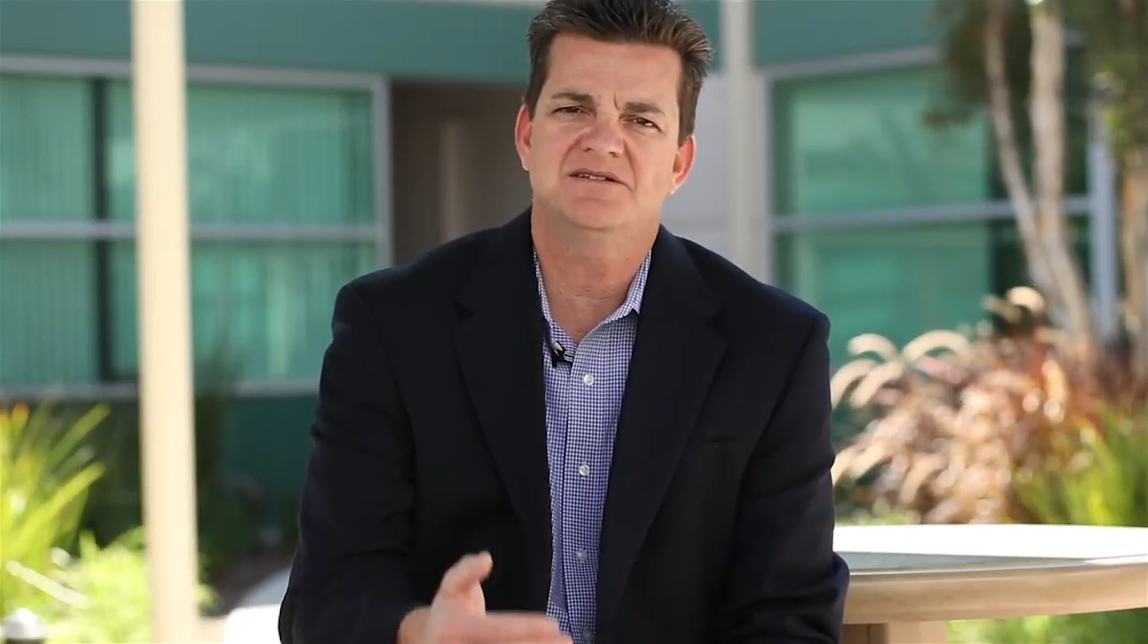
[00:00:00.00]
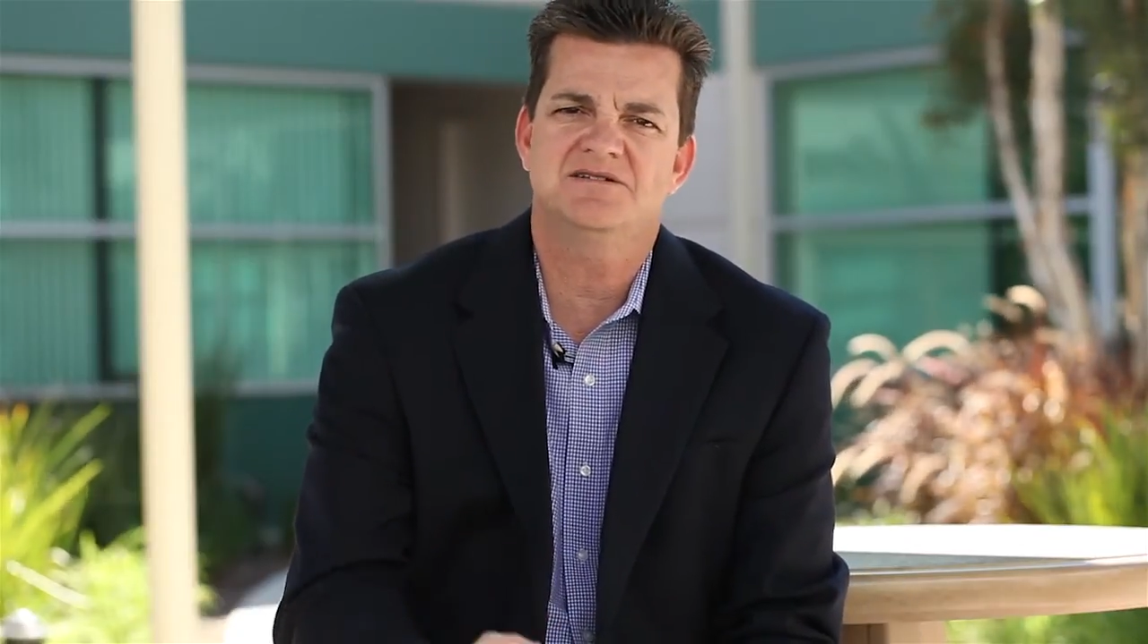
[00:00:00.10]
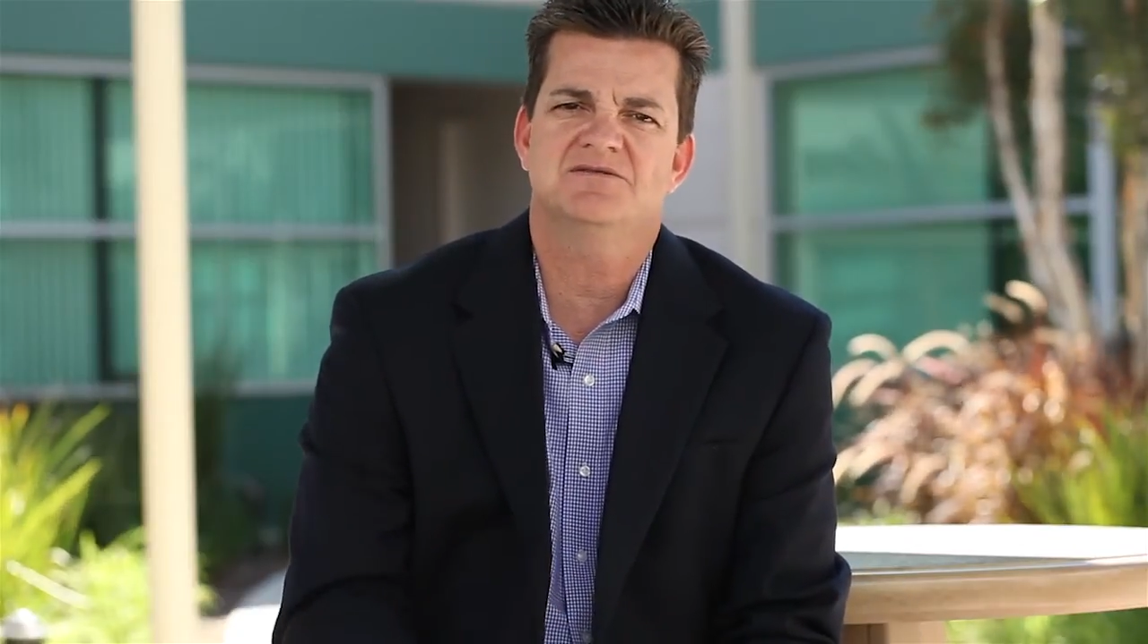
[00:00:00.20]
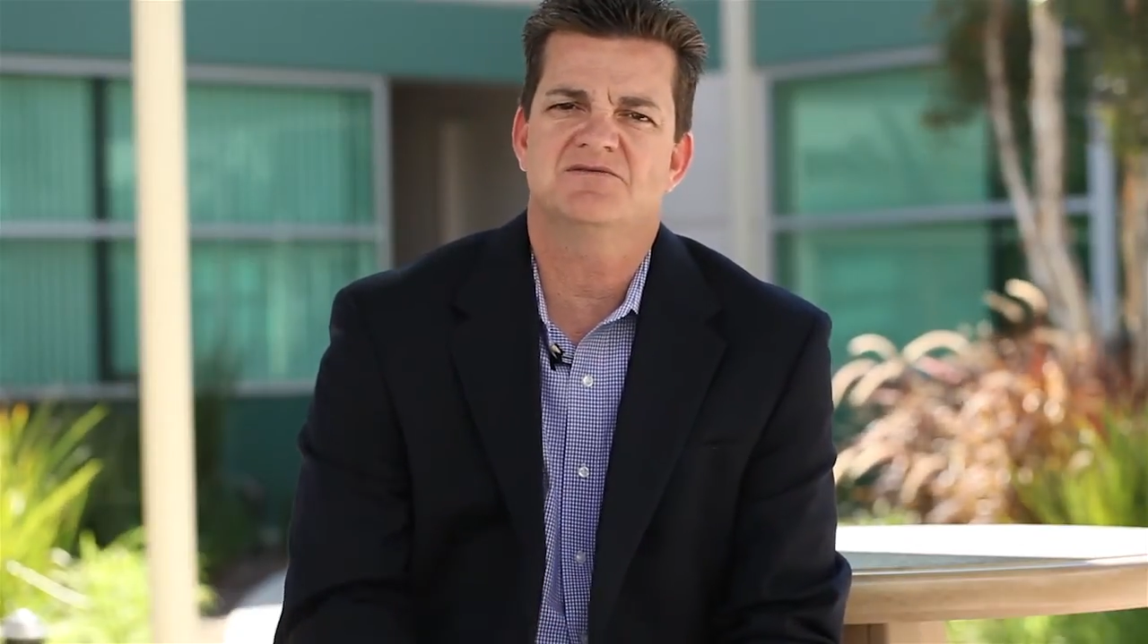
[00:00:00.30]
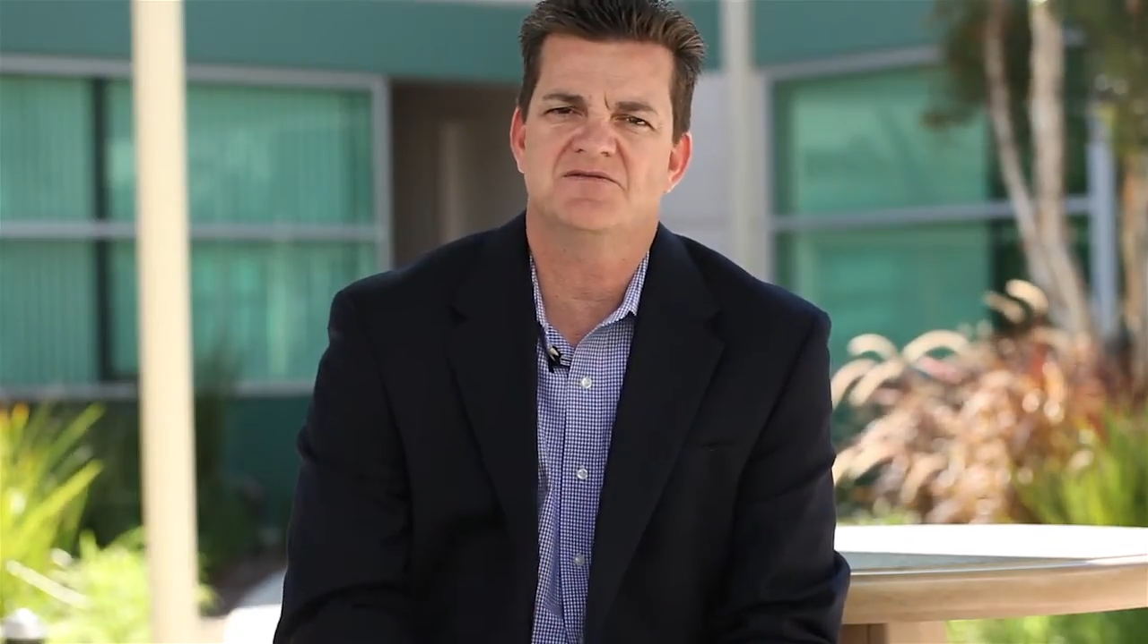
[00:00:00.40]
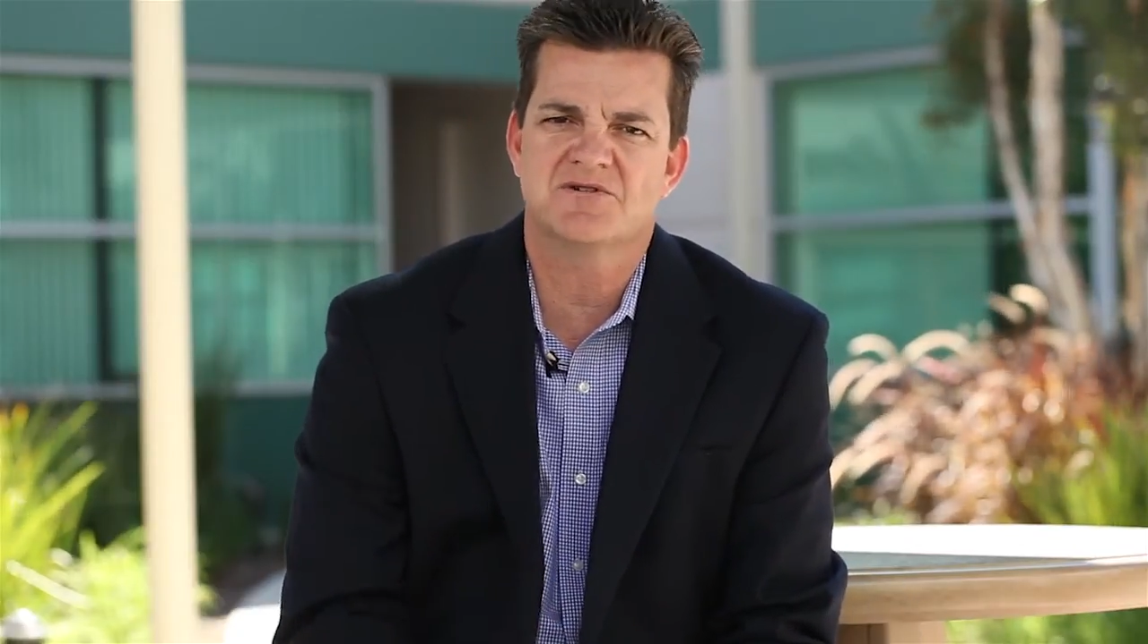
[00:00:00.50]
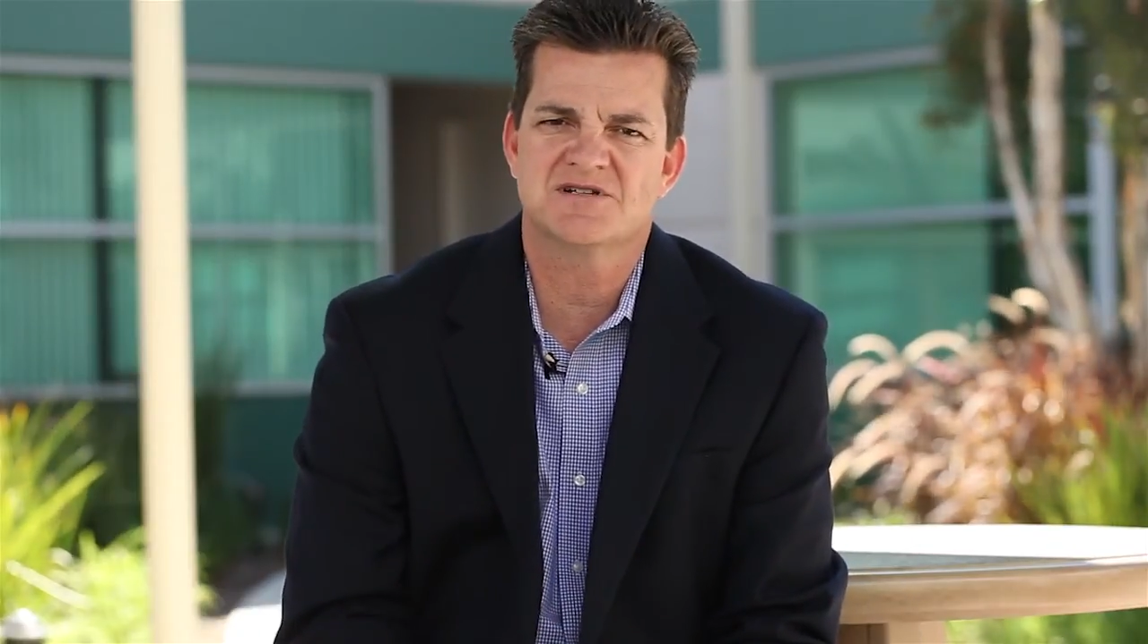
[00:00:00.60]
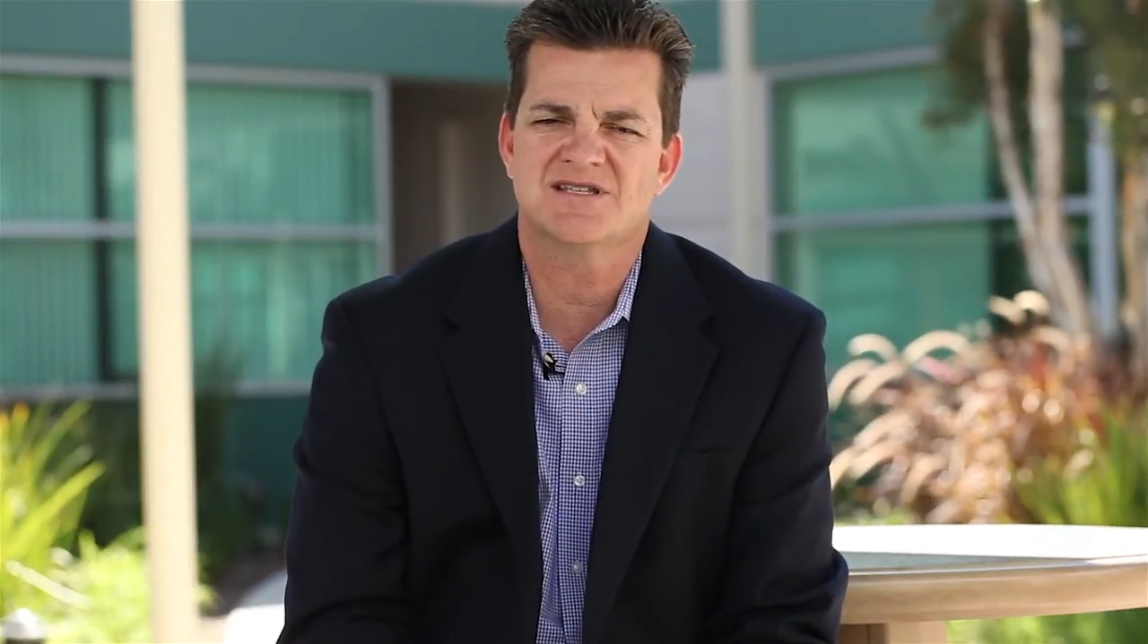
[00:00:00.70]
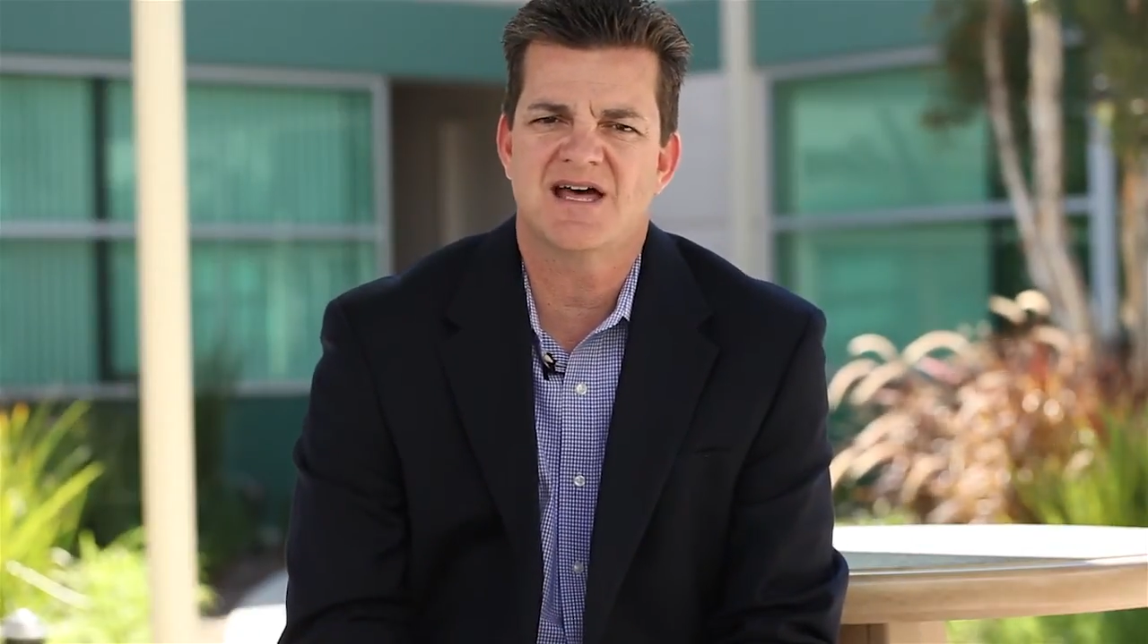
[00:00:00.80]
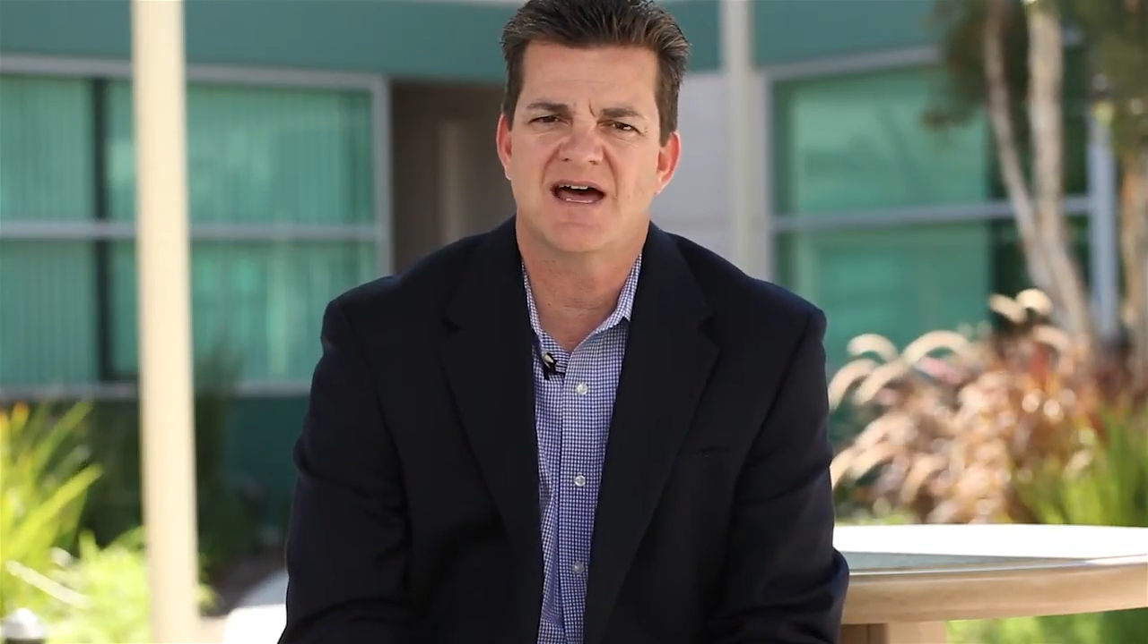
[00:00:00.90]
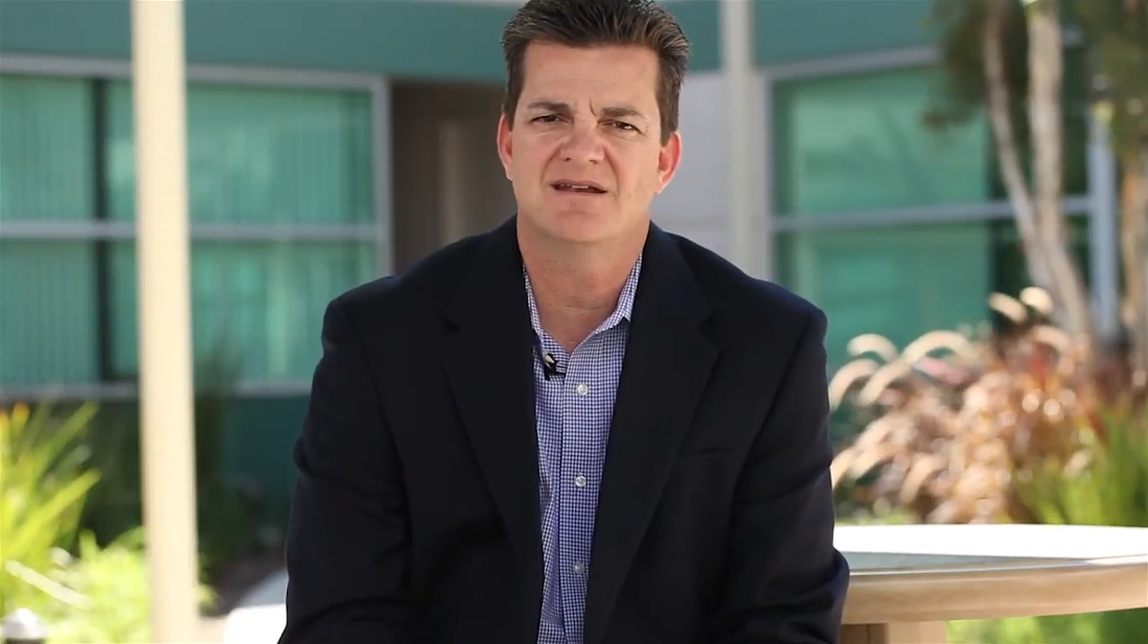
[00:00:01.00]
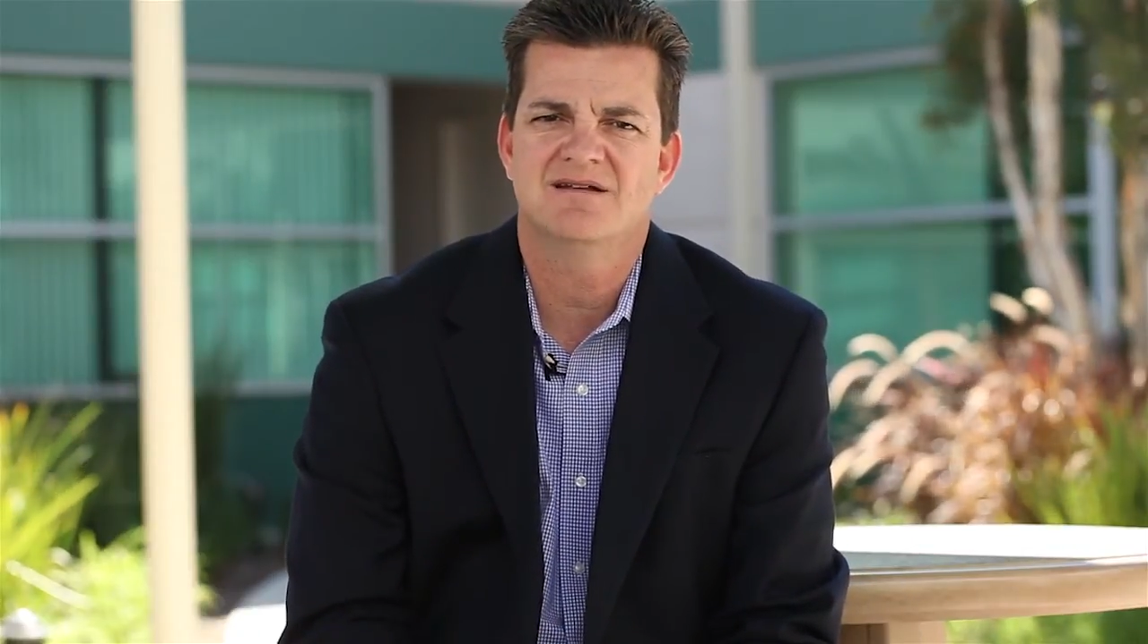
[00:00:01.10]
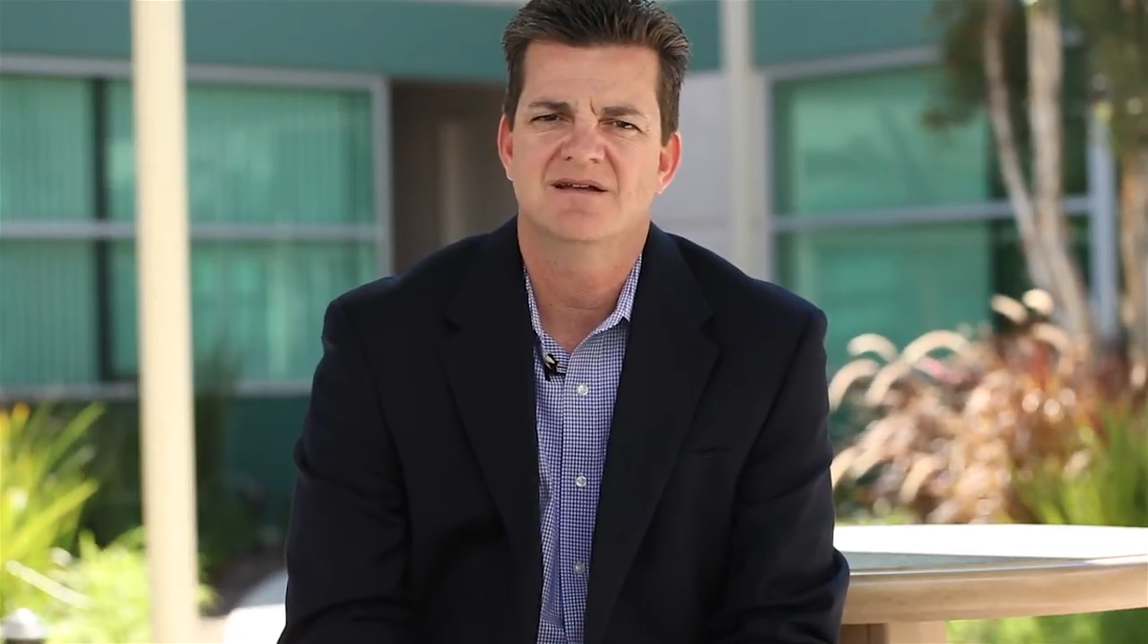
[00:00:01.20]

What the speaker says: to enforce that.